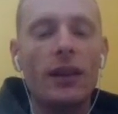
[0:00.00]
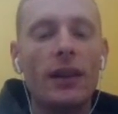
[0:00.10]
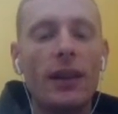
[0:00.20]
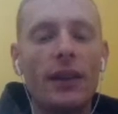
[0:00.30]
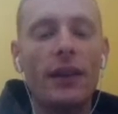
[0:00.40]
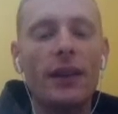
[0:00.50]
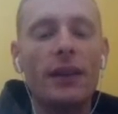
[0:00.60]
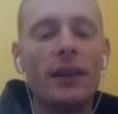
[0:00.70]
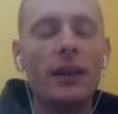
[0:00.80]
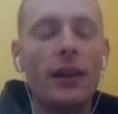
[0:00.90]
And then,
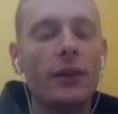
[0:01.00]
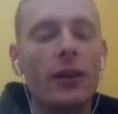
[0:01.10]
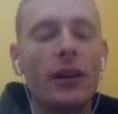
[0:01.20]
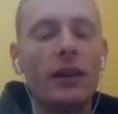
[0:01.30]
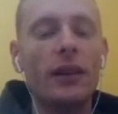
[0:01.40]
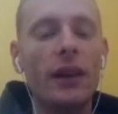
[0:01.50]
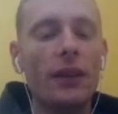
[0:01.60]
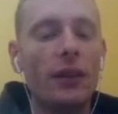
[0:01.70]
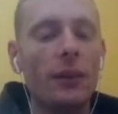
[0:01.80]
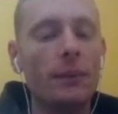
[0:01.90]
and later on, he ate
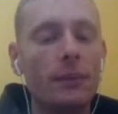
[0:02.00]
them.